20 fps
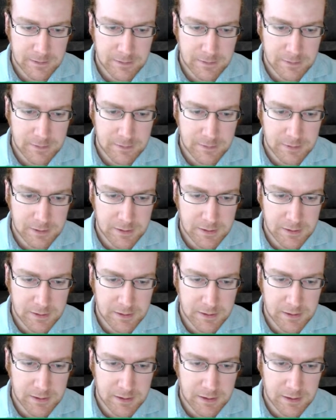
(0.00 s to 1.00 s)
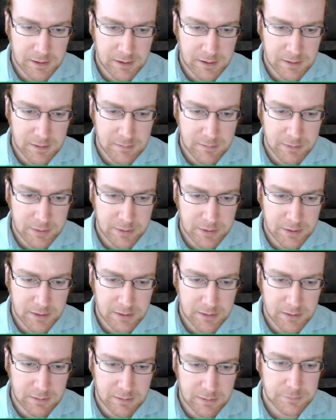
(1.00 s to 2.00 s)
Okay,
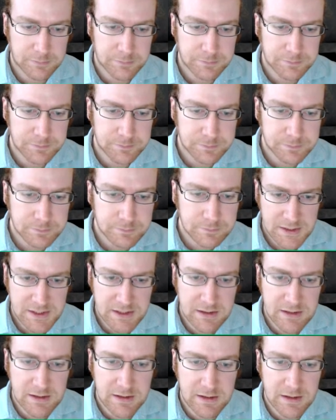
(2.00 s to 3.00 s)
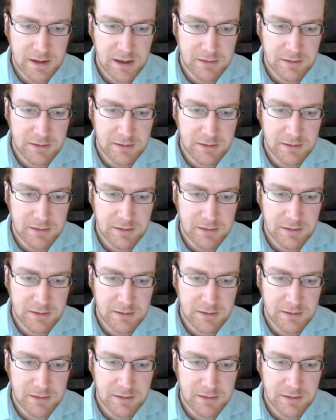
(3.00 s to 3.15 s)
but... See,